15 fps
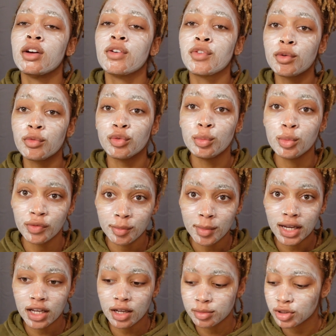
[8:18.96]
for removing
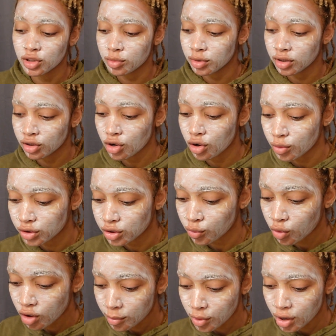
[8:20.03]
makeup. So I'm gonna go with the
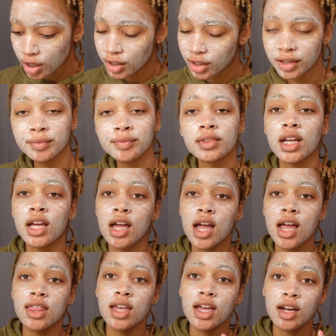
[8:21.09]
warm water,
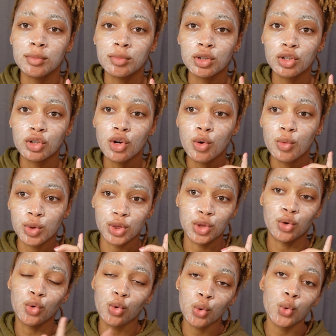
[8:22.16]
and then I'm gonna go with the
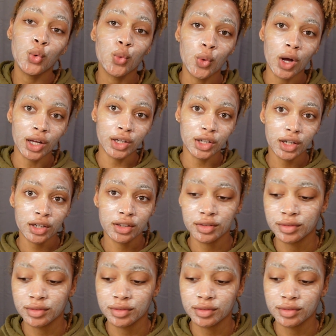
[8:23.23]
cool water.